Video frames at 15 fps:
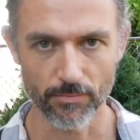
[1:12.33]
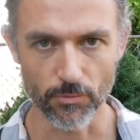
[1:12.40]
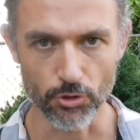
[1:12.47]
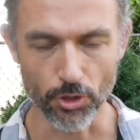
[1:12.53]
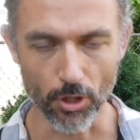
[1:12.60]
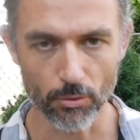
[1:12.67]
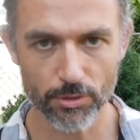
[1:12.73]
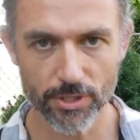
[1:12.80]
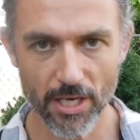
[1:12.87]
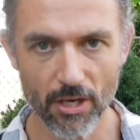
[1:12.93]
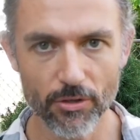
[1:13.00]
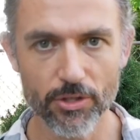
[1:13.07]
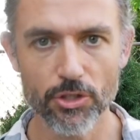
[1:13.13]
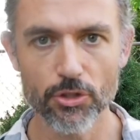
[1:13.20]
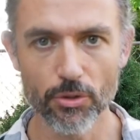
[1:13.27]
Don't
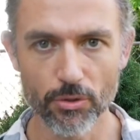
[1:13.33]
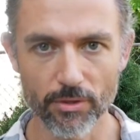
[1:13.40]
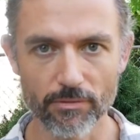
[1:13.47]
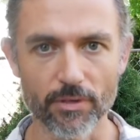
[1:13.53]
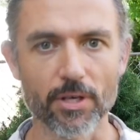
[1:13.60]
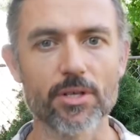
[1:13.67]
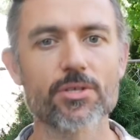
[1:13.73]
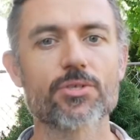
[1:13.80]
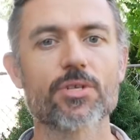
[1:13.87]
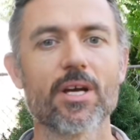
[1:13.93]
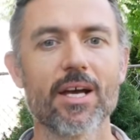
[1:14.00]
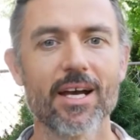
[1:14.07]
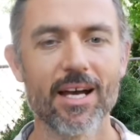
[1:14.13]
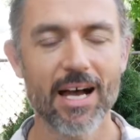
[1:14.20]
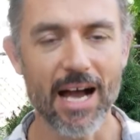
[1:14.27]
tell the universe
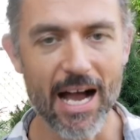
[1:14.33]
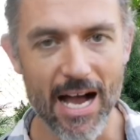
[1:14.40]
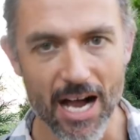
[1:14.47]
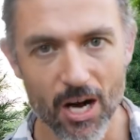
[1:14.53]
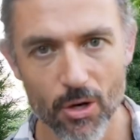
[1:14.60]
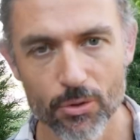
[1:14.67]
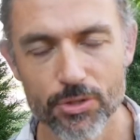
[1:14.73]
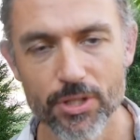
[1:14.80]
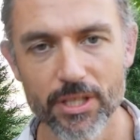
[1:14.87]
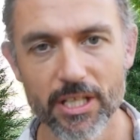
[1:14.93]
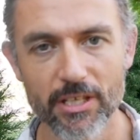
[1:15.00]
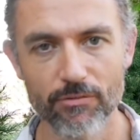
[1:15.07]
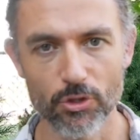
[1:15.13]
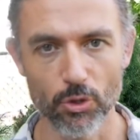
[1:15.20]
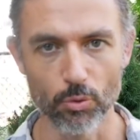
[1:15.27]
how to
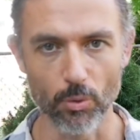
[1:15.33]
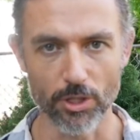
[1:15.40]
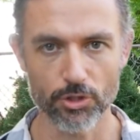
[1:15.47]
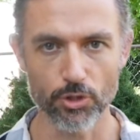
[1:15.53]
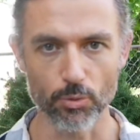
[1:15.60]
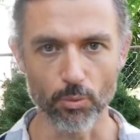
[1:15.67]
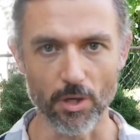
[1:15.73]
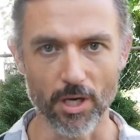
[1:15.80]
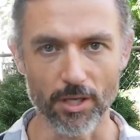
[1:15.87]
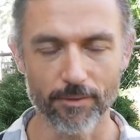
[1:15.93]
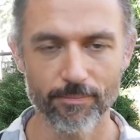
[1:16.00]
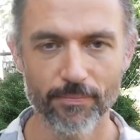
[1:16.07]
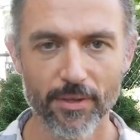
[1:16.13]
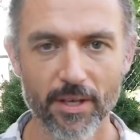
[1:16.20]
give you what you want.